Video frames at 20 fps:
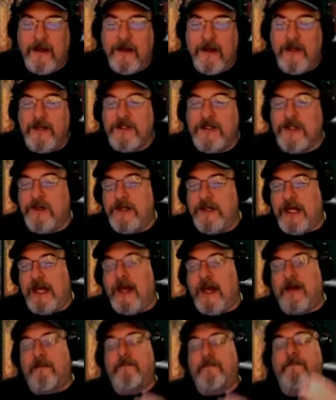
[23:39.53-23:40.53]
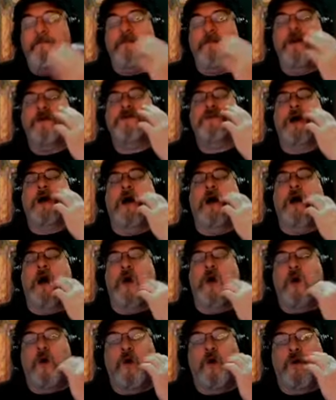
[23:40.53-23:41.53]
So yeah, there's
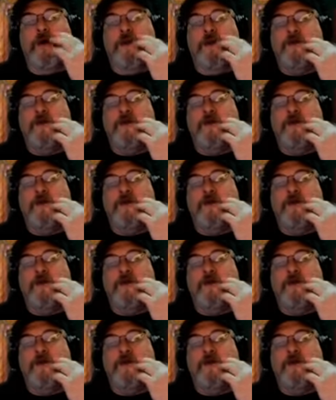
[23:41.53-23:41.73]
always